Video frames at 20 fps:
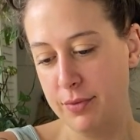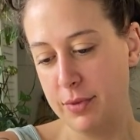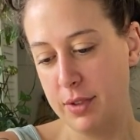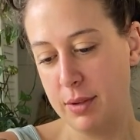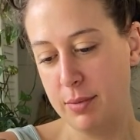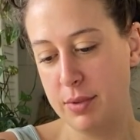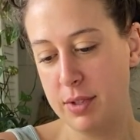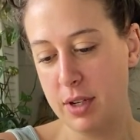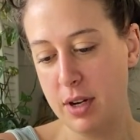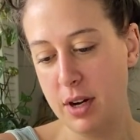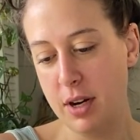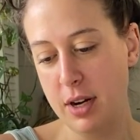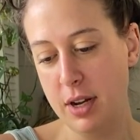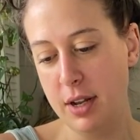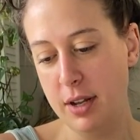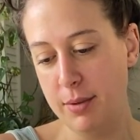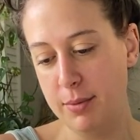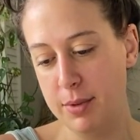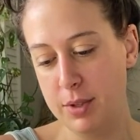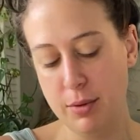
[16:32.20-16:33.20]
I'm sorry,
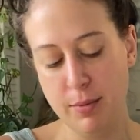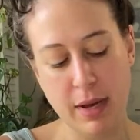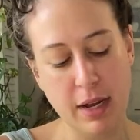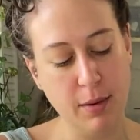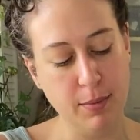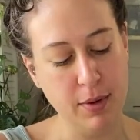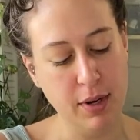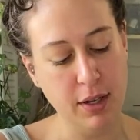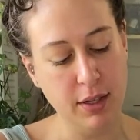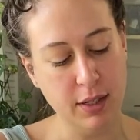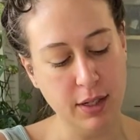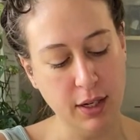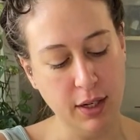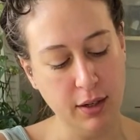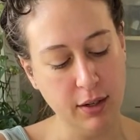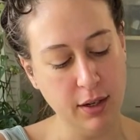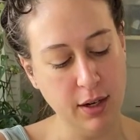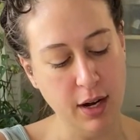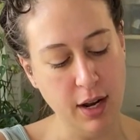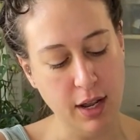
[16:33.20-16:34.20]
I'm so bad at
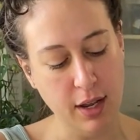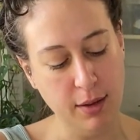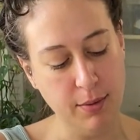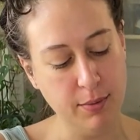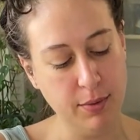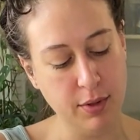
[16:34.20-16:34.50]
pronouncing names.